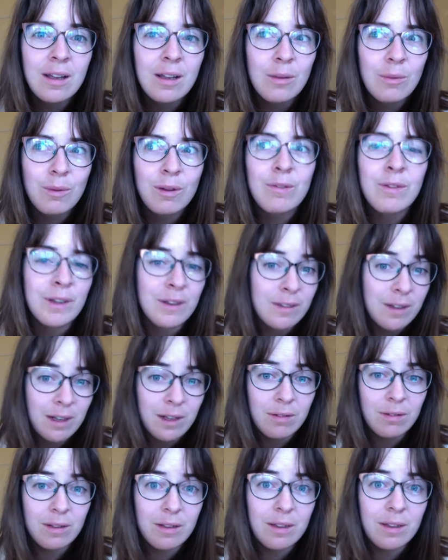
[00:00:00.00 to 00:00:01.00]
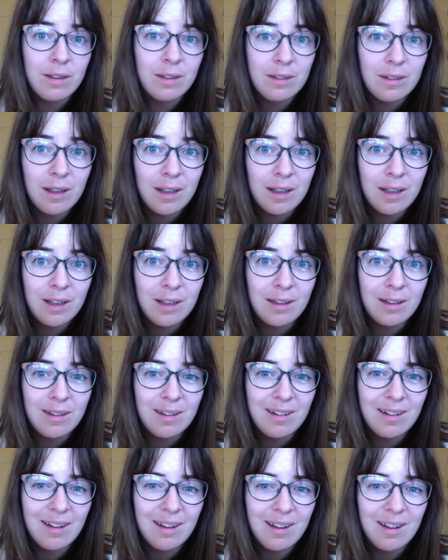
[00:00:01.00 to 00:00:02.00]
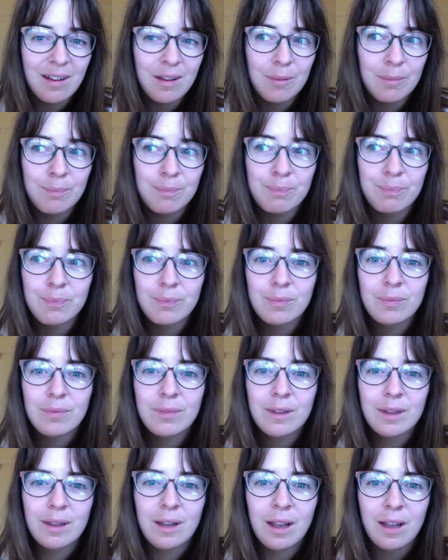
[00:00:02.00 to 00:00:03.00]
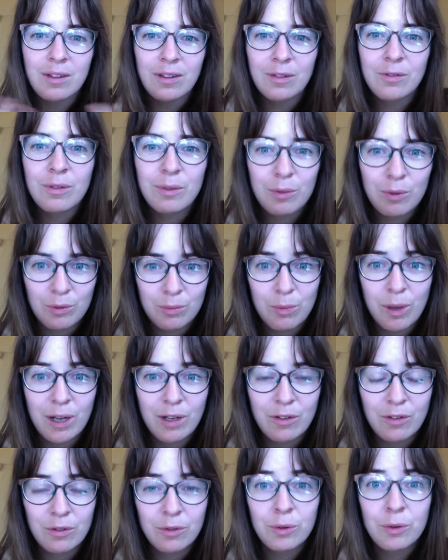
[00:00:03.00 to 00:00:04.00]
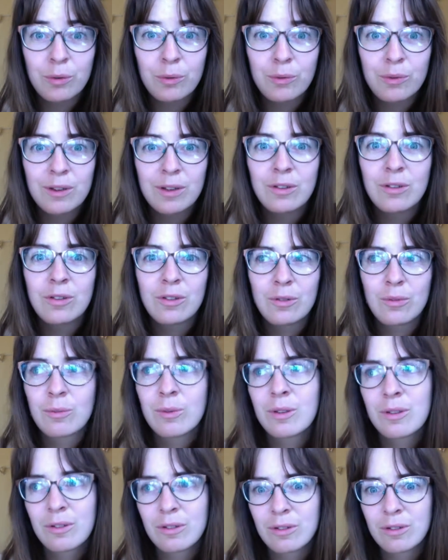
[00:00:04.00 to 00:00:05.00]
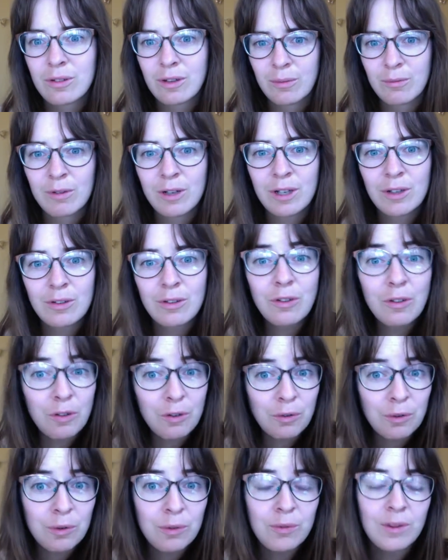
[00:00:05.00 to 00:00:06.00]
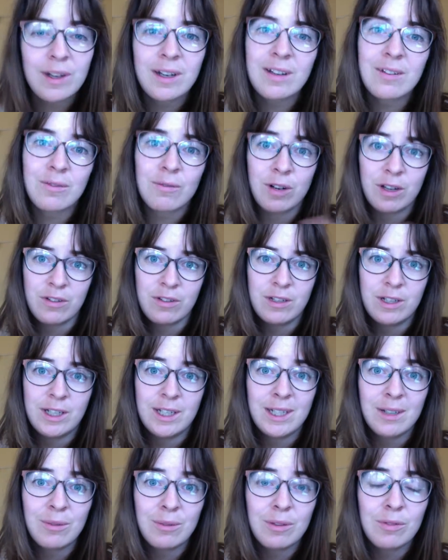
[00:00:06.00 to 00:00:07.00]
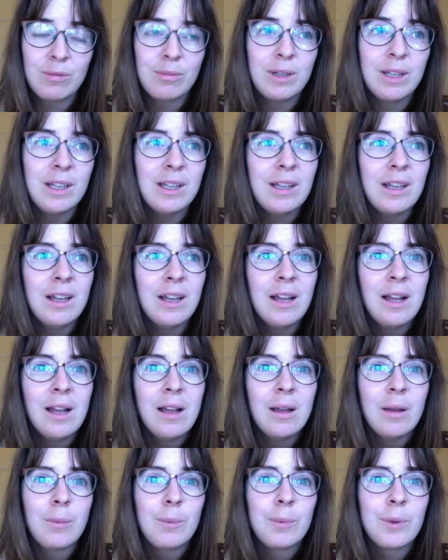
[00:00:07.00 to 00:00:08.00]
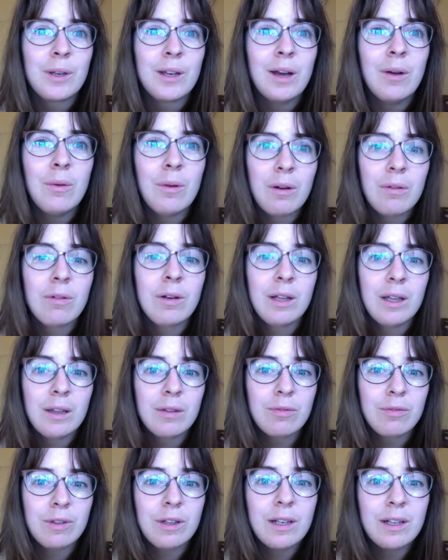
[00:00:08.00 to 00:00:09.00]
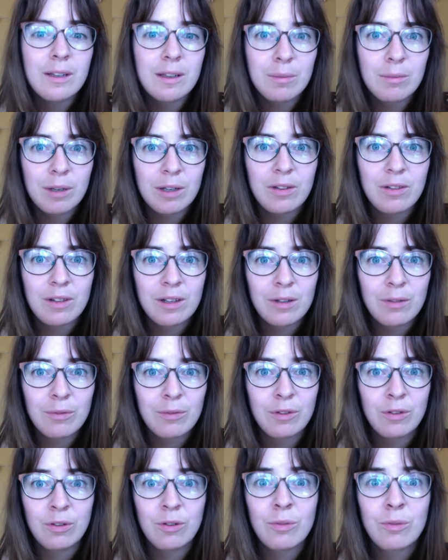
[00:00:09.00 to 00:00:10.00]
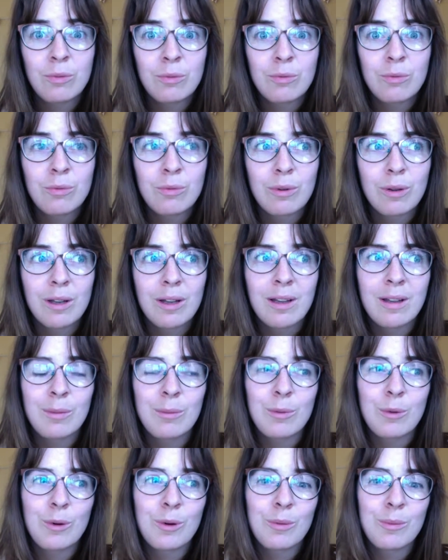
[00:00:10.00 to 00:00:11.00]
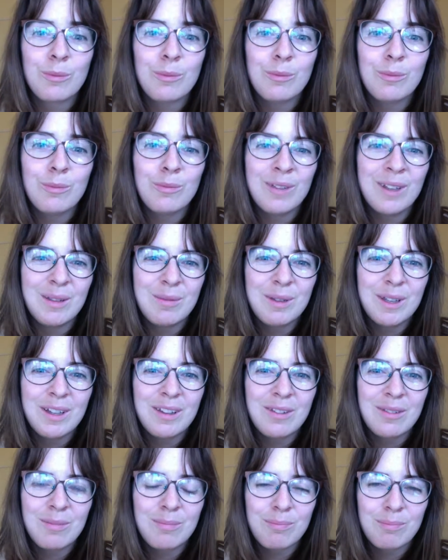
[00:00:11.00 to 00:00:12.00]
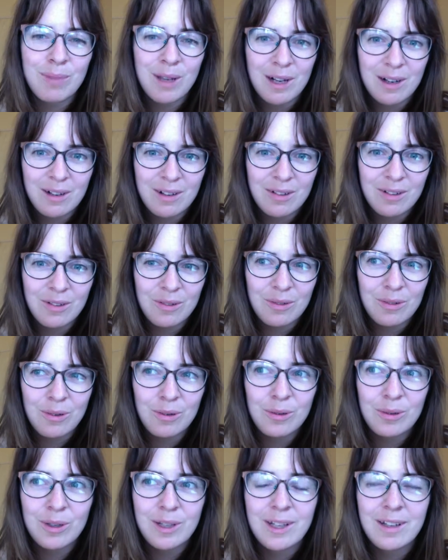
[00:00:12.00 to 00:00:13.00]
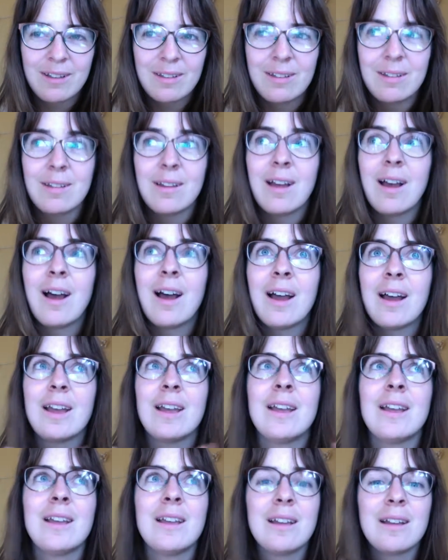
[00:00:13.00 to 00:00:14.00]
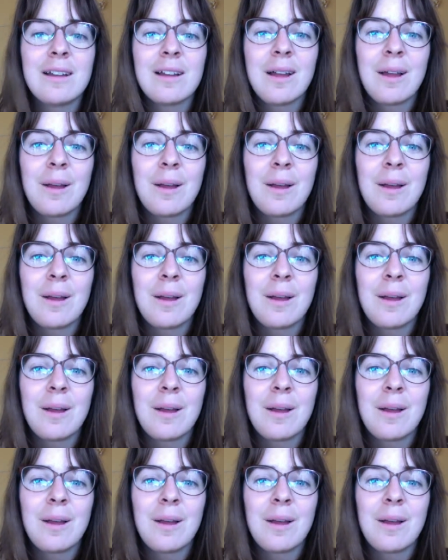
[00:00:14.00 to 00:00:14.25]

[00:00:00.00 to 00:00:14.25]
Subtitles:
with integrity, say it as if it was my truth. It just was someone else's truth, and it resonated with me. But now I really feel it in myself too, or maybe it's better to call it I